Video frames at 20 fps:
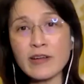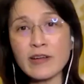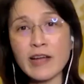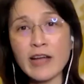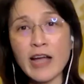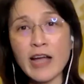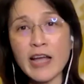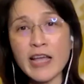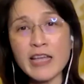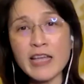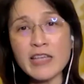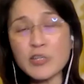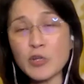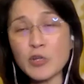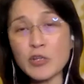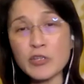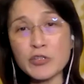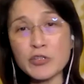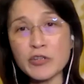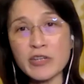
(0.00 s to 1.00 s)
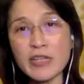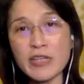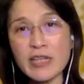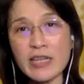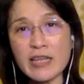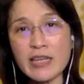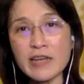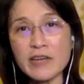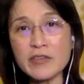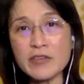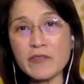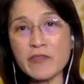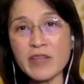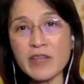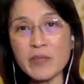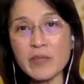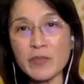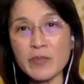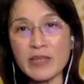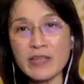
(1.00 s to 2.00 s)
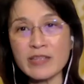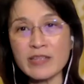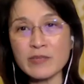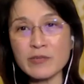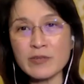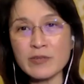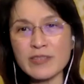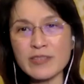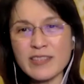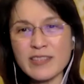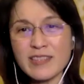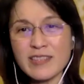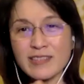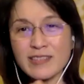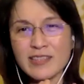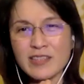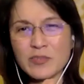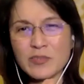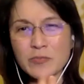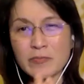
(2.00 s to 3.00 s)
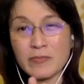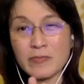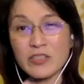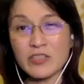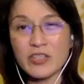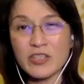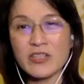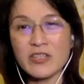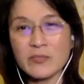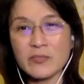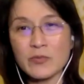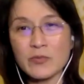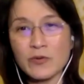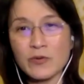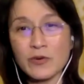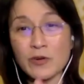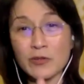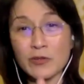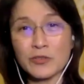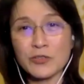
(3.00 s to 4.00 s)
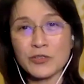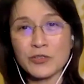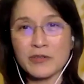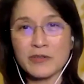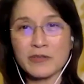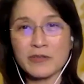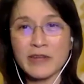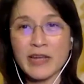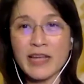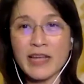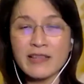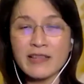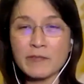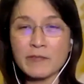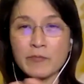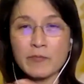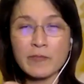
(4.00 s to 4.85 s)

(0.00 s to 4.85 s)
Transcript: I guess culturally here in the Philippines, there's this machismo culture, right?